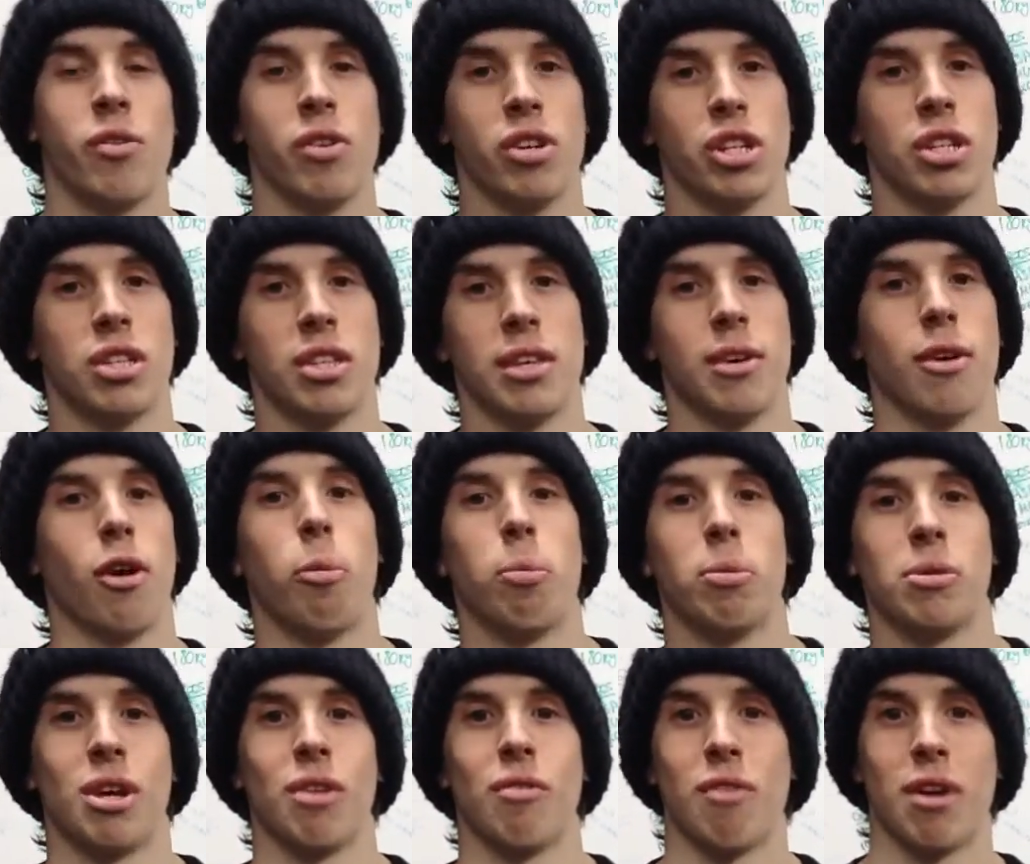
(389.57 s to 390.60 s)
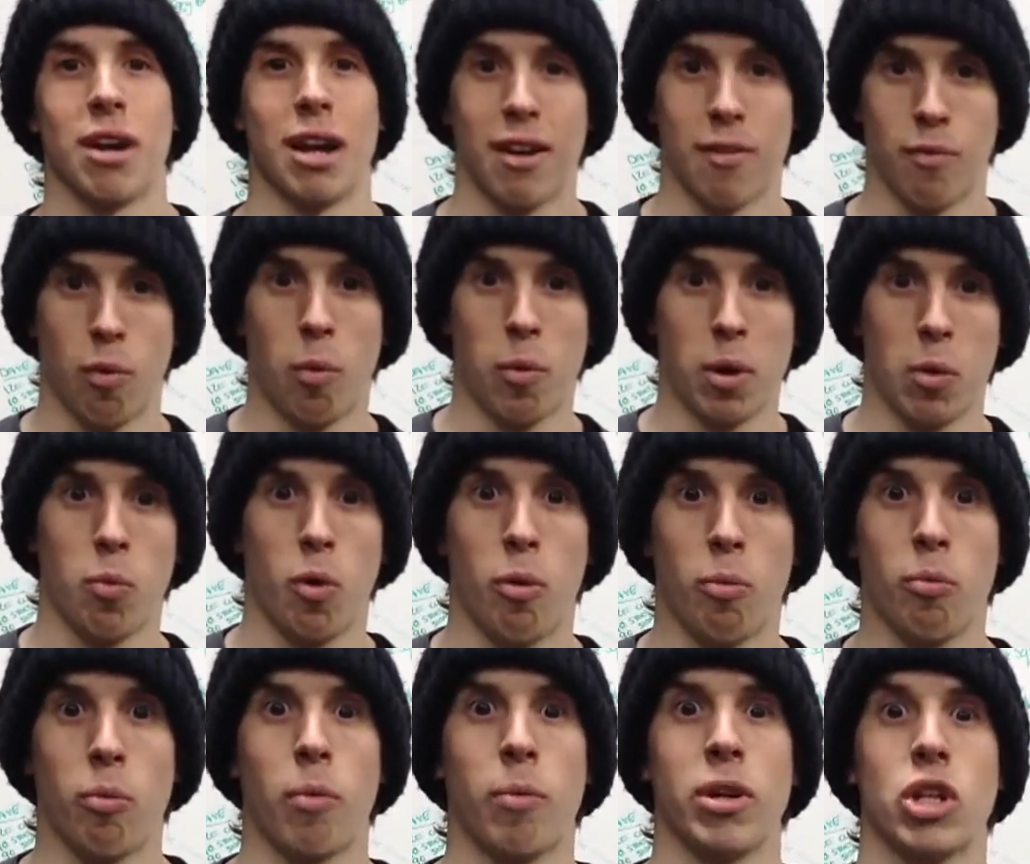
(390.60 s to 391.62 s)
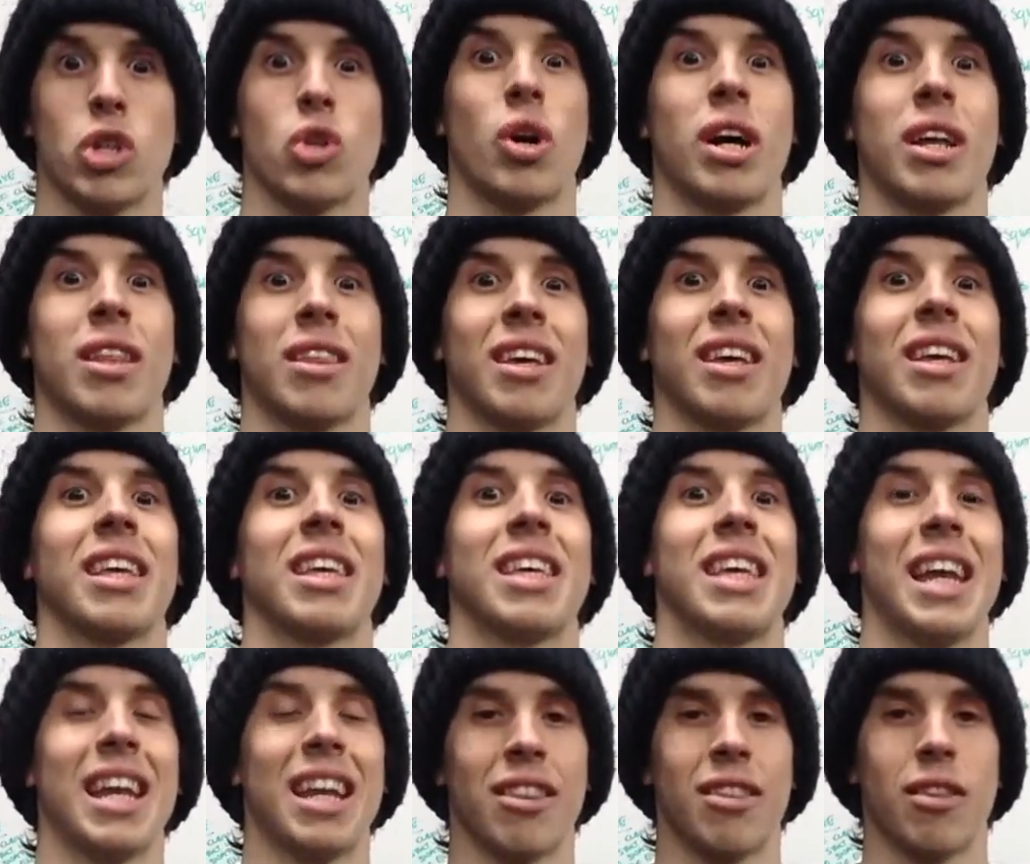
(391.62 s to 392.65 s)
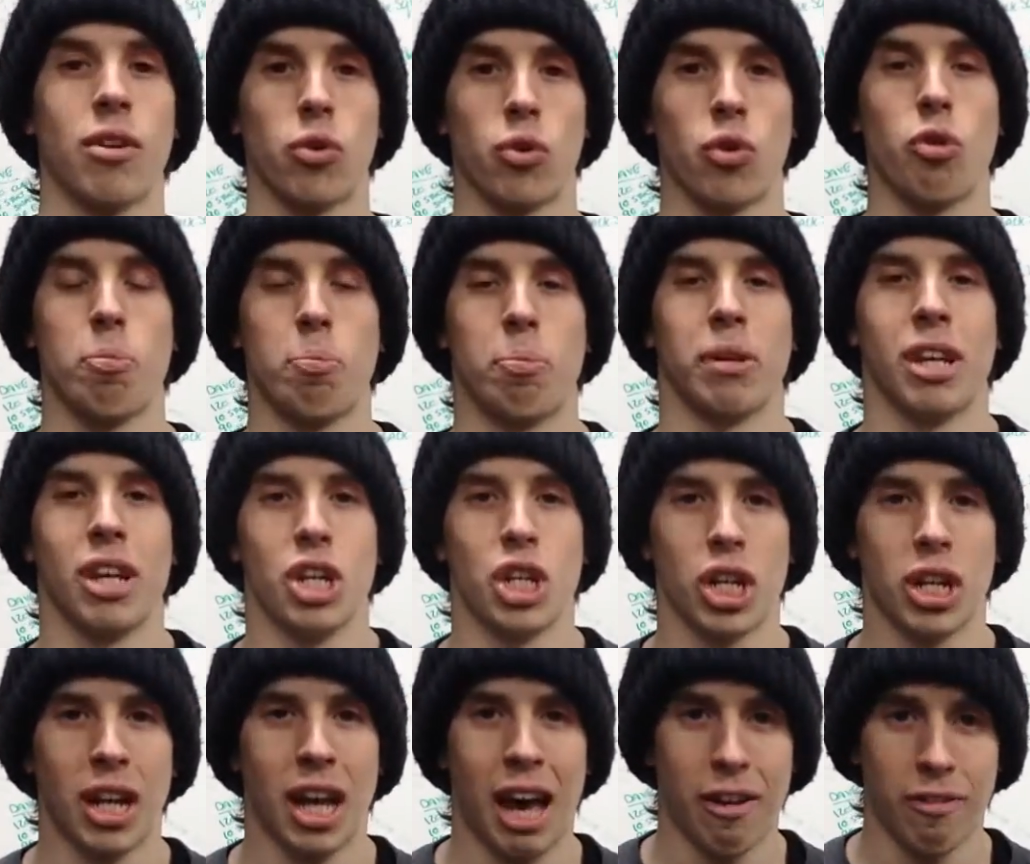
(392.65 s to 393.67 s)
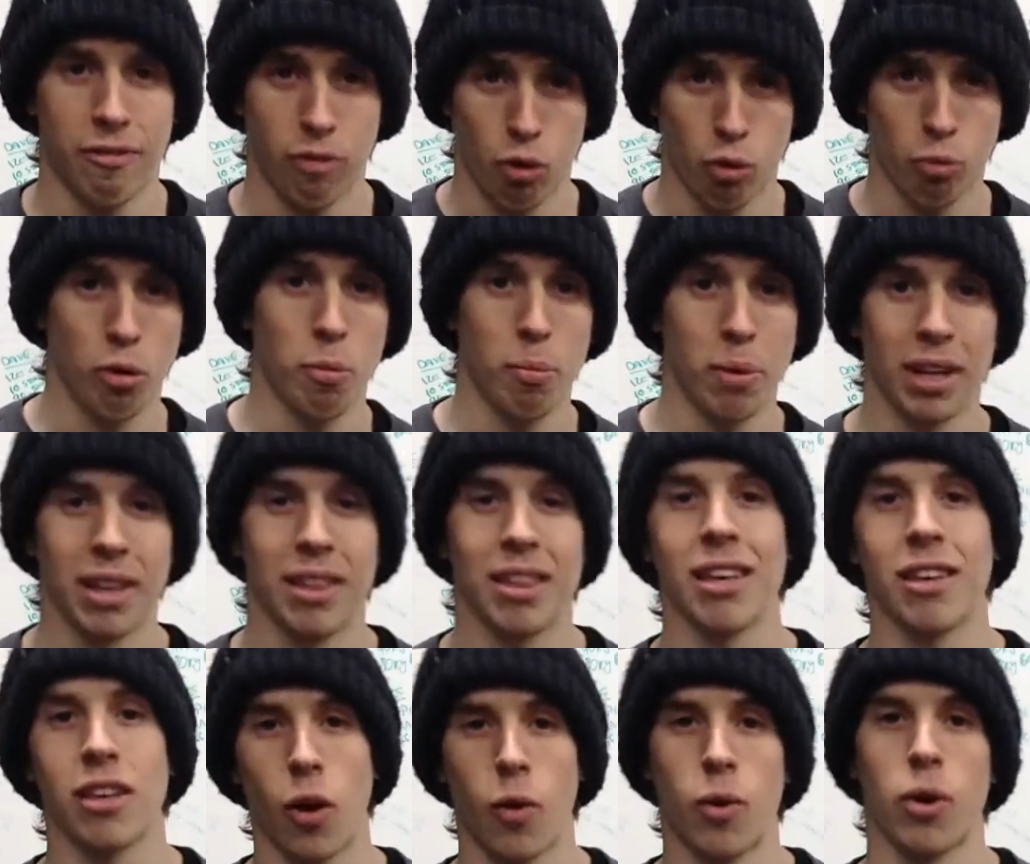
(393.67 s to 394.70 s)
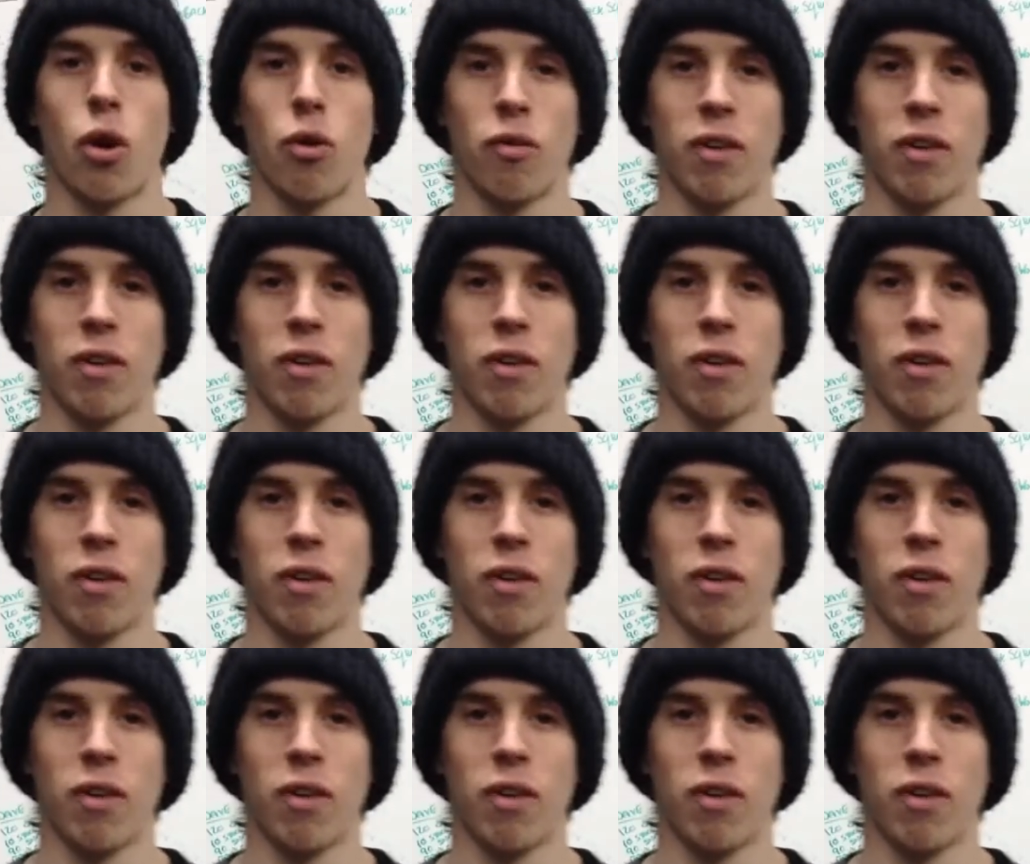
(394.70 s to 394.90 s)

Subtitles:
which is the opposite really of what we want when we're trying to get into a good position, have full mobility going